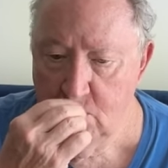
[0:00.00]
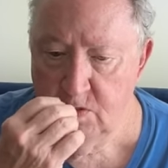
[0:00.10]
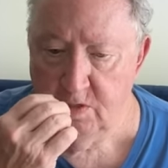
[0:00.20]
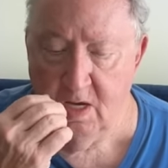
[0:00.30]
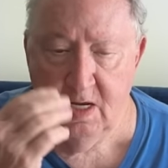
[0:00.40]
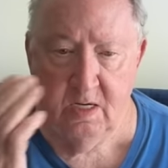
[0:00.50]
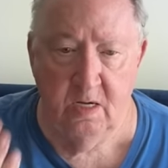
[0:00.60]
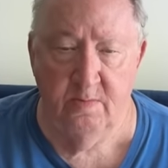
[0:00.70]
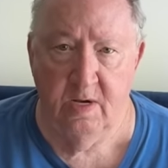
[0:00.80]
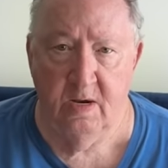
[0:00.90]
So I end
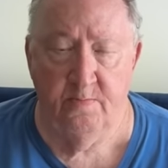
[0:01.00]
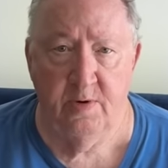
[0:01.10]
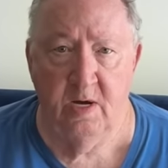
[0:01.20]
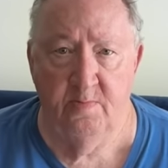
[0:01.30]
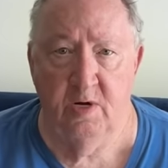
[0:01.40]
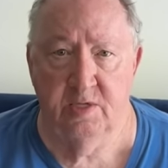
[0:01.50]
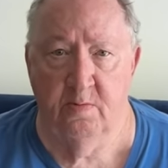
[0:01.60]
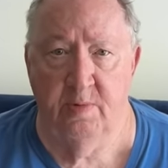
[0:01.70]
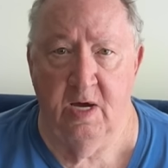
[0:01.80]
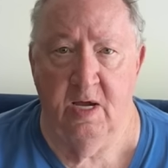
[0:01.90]
up, and I bought the
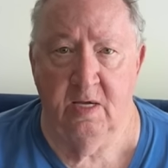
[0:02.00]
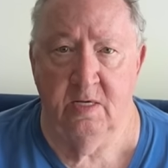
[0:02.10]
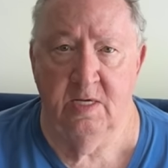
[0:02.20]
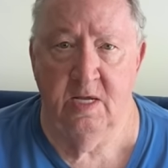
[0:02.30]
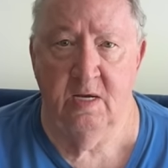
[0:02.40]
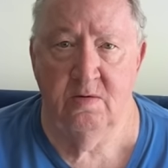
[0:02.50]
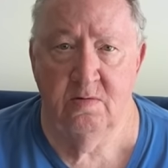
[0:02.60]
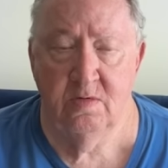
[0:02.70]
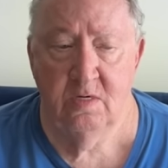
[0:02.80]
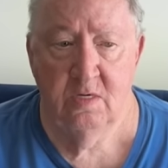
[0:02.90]
bike, and then
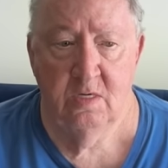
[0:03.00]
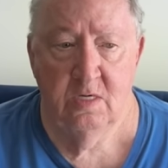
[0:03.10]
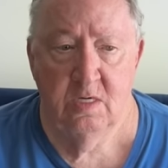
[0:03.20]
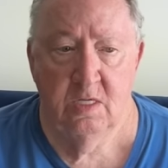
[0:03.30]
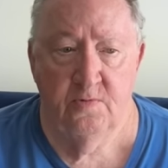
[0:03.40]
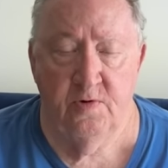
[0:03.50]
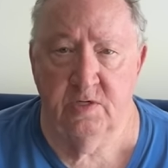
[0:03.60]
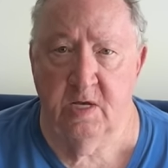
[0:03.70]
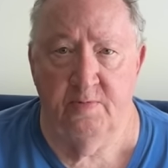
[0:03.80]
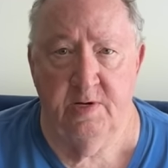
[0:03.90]
first
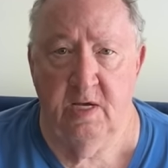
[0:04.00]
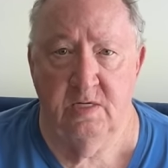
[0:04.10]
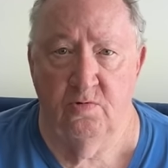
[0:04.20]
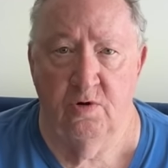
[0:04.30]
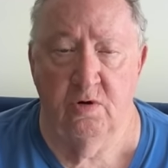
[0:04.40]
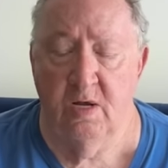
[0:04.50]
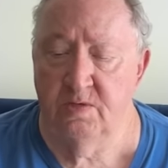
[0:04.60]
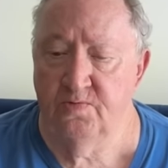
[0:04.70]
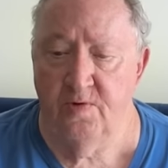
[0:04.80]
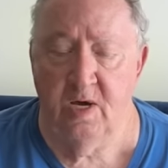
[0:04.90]
couple of days I rode it, I was
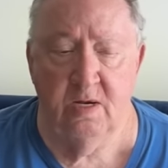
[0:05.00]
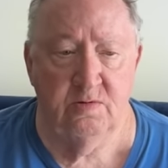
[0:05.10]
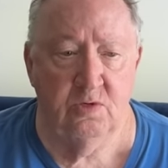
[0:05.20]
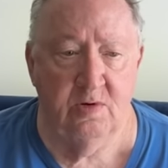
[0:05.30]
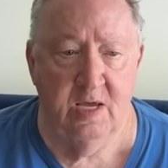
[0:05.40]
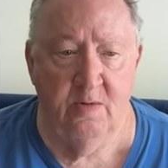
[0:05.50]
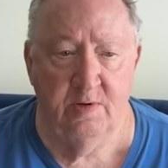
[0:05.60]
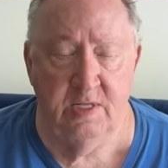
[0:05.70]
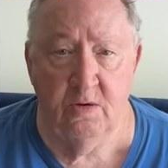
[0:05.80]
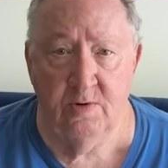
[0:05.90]
fine, it was okay.
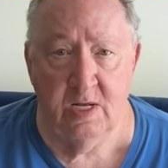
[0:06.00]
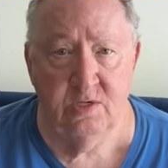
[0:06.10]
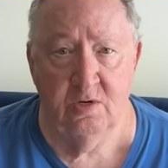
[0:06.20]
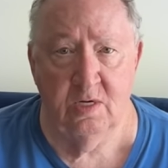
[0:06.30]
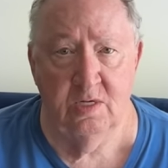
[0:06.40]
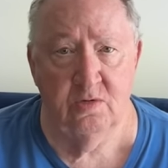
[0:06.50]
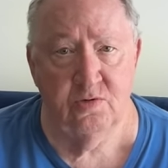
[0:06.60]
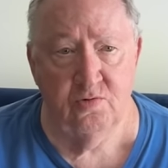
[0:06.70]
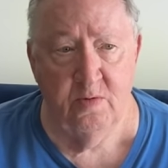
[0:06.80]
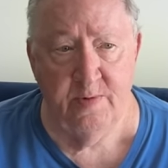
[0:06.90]
But then when I took a little
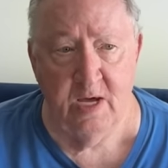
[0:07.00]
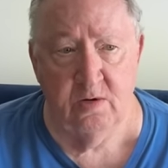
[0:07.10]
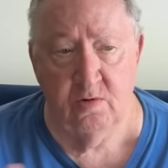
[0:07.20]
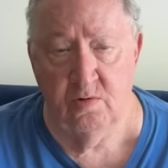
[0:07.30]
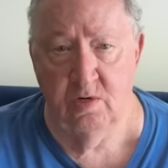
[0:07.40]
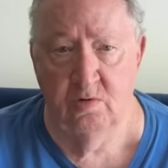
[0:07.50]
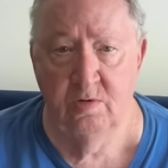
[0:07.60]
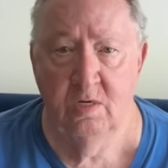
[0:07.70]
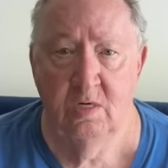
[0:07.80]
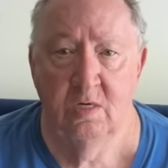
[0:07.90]
trip out on the road,
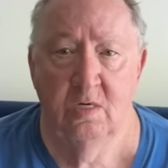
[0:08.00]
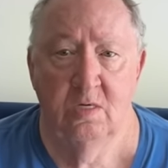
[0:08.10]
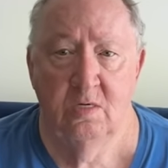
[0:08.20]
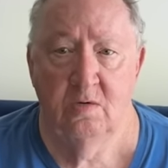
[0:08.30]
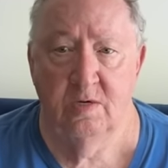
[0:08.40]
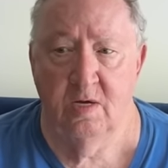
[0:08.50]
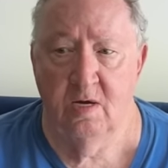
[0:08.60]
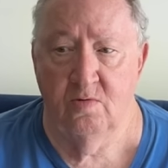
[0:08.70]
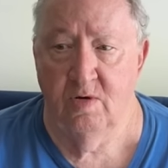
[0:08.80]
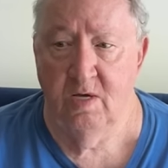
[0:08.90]
on the
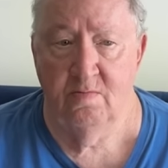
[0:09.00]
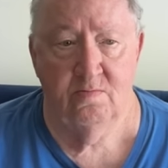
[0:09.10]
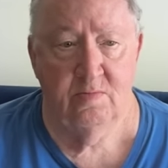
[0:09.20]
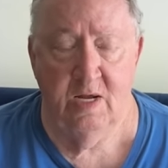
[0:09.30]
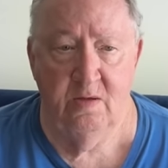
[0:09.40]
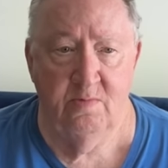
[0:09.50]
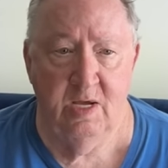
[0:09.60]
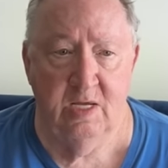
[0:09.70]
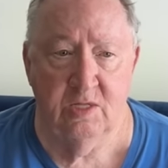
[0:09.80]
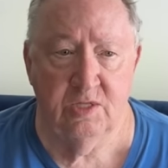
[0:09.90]
highway, I didn't
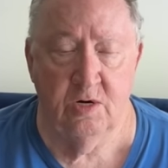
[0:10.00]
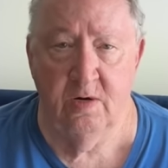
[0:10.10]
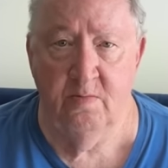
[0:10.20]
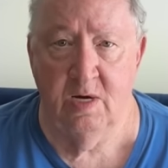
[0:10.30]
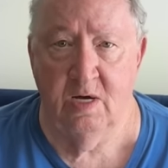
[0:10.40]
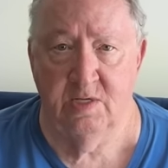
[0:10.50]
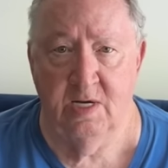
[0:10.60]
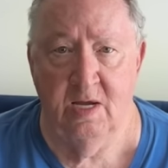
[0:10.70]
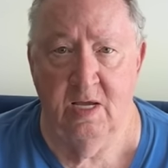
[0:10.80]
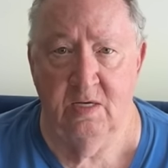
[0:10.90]
make it 30 miles, and
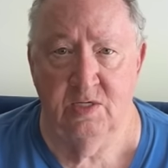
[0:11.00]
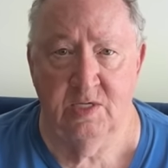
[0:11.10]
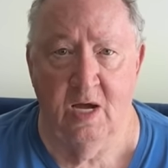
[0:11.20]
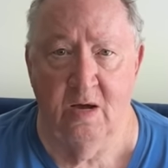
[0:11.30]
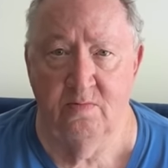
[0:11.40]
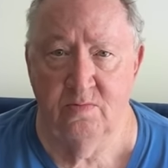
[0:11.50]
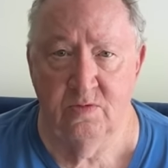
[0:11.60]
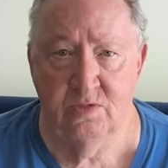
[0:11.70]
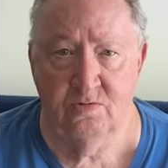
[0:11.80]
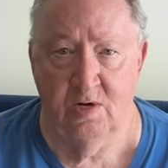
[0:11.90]
I had to stop and
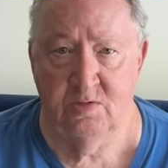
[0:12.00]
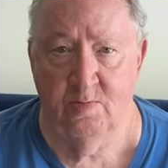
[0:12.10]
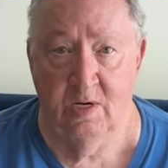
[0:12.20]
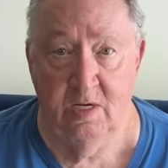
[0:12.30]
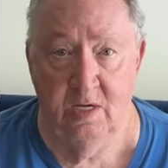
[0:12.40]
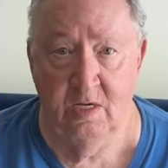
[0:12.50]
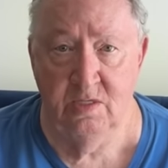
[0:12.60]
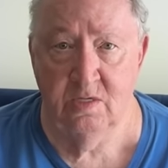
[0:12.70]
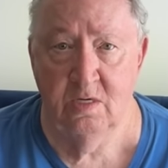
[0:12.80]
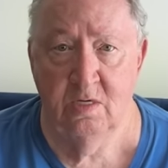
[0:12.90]
stretch my legs,